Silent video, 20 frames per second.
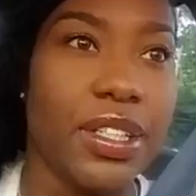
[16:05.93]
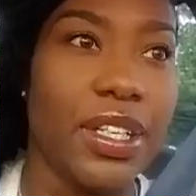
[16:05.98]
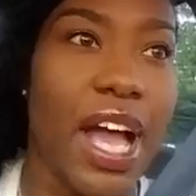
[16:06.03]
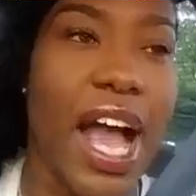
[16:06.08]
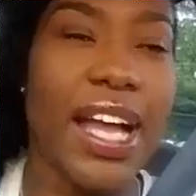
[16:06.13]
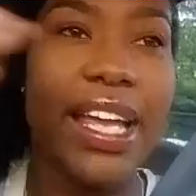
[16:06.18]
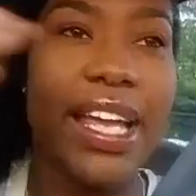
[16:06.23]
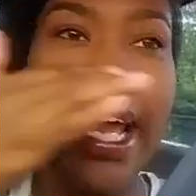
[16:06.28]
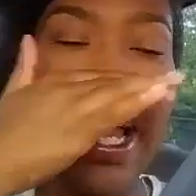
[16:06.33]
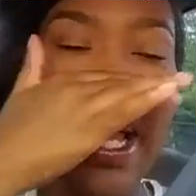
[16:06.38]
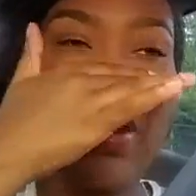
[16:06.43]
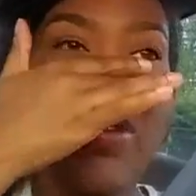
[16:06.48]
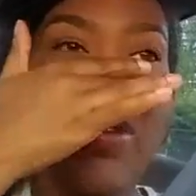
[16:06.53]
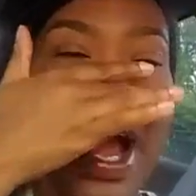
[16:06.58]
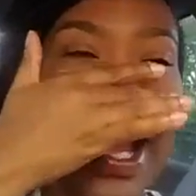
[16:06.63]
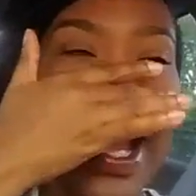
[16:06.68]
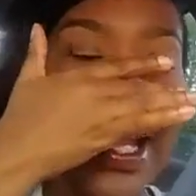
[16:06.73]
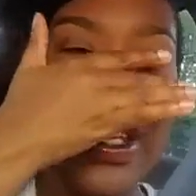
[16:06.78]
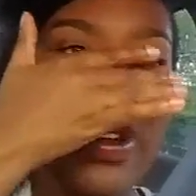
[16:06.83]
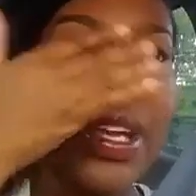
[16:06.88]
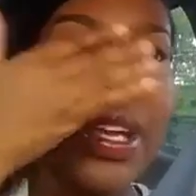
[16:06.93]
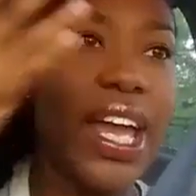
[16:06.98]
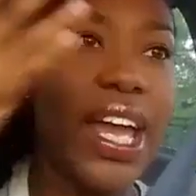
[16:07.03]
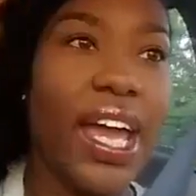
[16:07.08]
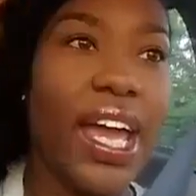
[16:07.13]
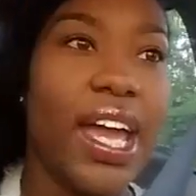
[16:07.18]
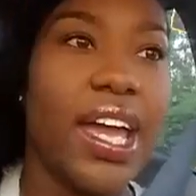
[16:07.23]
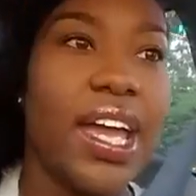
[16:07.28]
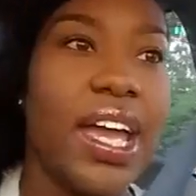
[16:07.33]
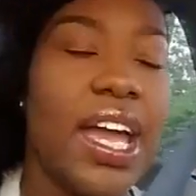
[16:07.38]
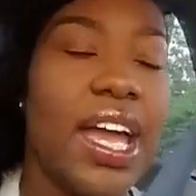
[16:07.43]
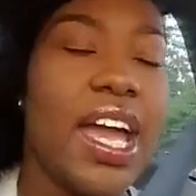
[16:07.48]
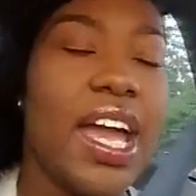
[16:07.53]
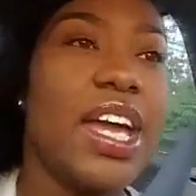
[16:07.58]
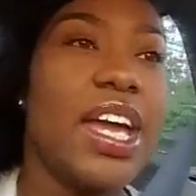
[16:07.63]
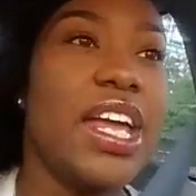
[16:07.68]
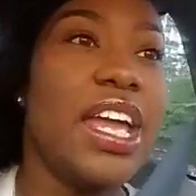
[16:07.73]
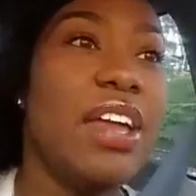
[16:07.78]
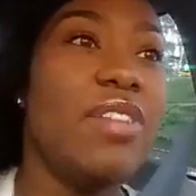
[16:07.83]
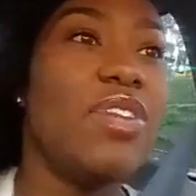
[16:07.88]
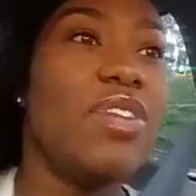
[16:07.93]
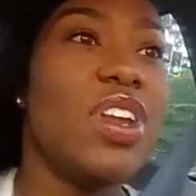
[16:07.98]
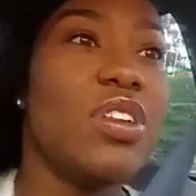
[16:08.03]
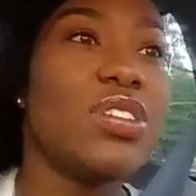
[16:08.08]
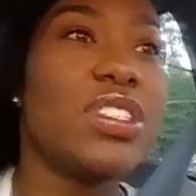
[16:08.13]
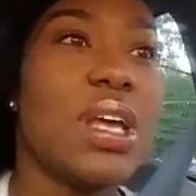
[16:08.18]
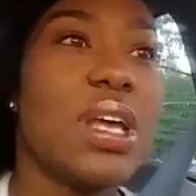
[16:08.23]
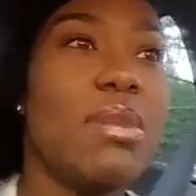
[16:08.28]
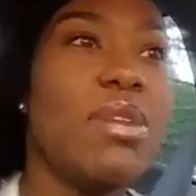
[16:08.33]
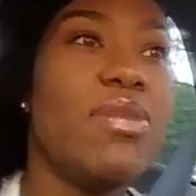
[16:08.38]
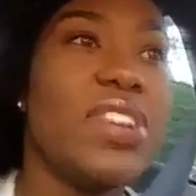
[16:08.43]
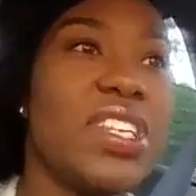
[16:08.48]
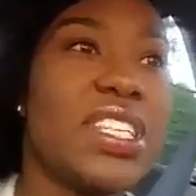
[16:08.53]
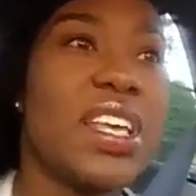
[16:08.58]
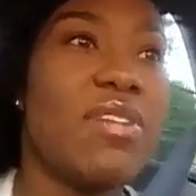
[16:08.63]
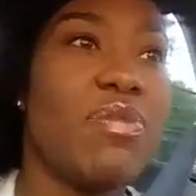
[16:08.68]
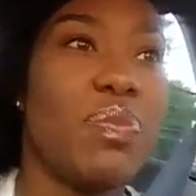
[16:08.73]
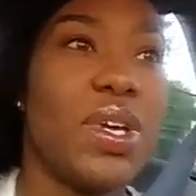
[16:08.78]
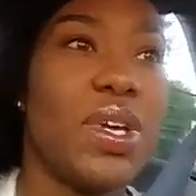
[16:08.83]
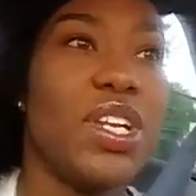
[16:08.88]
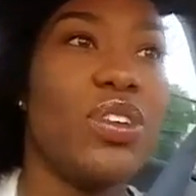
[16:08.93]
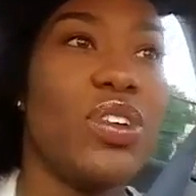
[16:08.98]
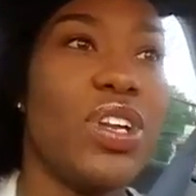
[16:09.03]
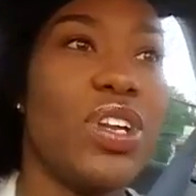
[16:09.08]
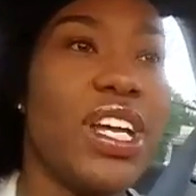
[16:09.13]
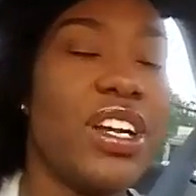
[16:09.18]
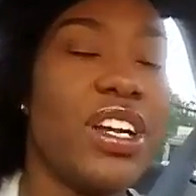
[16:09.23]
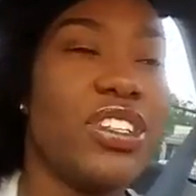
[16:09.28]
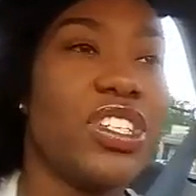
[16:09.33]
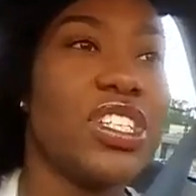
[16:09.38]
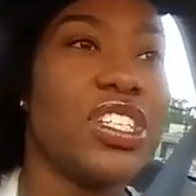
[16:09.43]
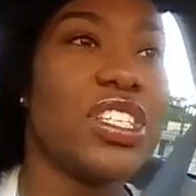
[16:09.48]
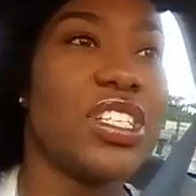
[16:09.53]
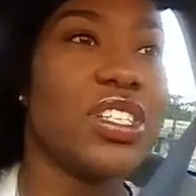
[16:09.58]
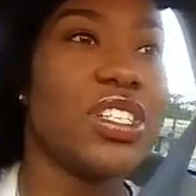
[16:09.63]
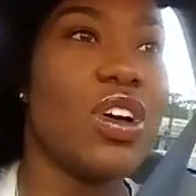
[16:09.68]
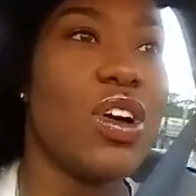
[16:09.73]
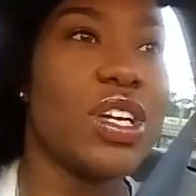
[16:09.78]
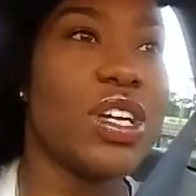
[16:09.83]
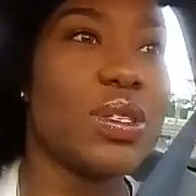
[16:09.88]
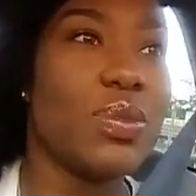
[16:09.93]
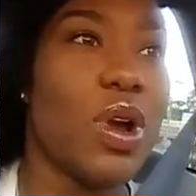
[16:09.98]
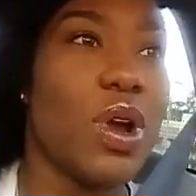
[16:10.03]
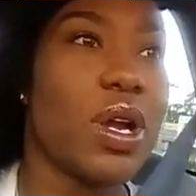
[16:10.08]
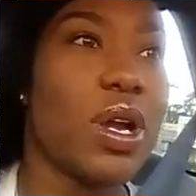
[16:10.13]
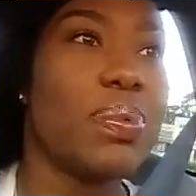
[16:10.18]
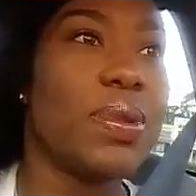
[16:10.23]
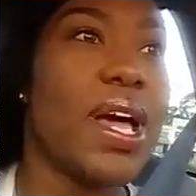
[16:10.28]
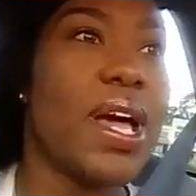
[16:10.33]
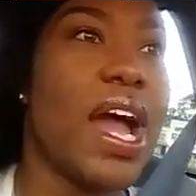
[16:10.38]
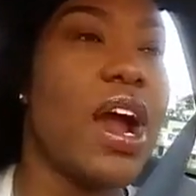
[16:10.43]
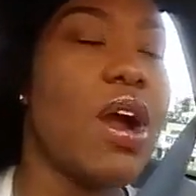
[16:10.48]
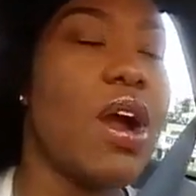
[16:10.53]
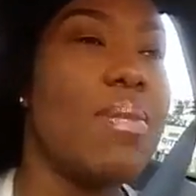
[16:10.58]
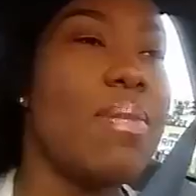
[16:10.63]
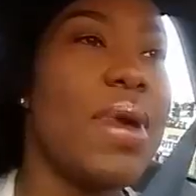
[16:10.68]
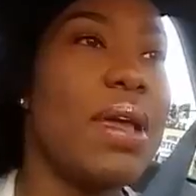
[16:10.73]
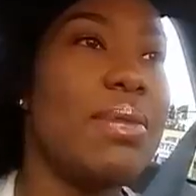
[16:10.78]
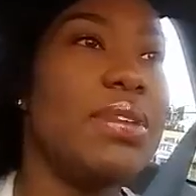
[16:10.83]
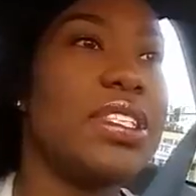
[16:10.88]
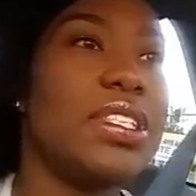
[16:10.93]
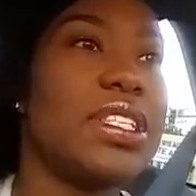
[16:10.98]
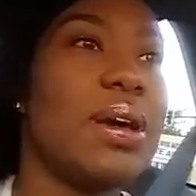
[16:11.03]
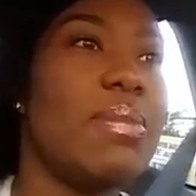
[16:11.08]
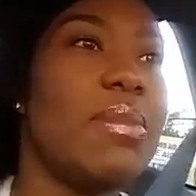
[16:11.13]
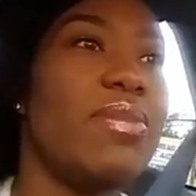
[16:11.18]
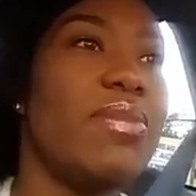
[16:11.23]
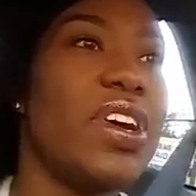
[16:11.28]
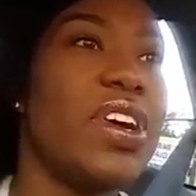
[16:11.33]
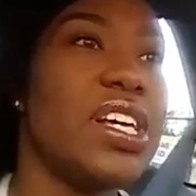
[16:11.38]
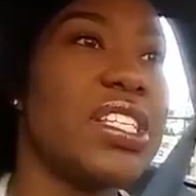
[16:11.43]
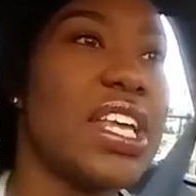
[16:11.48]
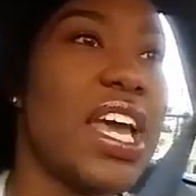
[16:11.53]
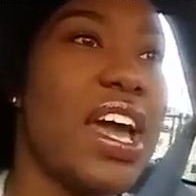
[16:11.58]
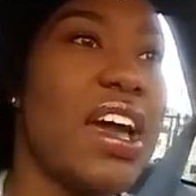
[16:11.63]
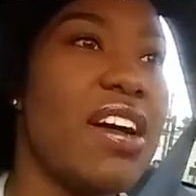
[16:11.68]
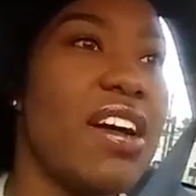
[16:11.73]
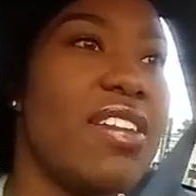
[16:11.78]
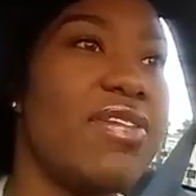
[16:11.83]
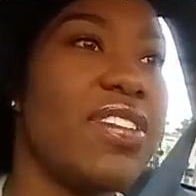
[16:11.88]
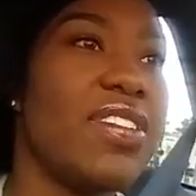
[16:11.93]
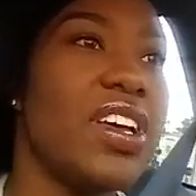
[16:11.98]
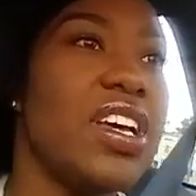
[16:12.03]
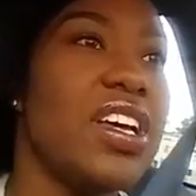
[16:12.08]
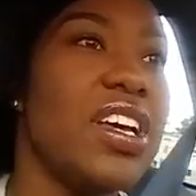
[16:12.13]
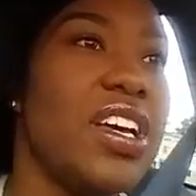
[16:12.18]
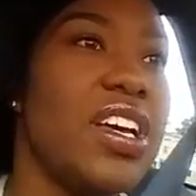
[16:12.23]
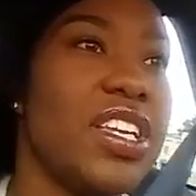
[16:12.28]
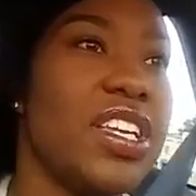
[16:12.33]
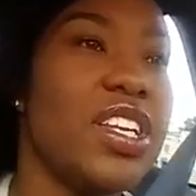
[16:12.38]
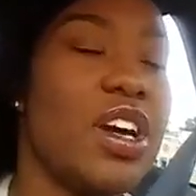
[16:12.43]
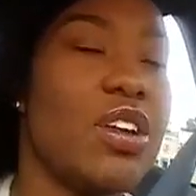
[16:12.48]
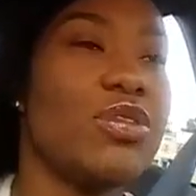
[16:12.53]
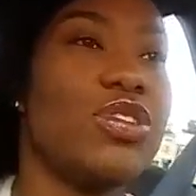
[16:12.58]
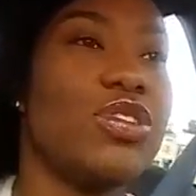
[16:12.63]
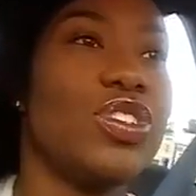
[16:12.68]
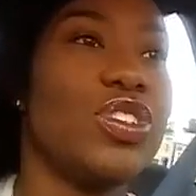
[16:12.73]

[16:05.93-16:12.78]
I can't, right? You can't. It, even though some of us have been on there just as long as Markiplier, or maybe some of us have, you know,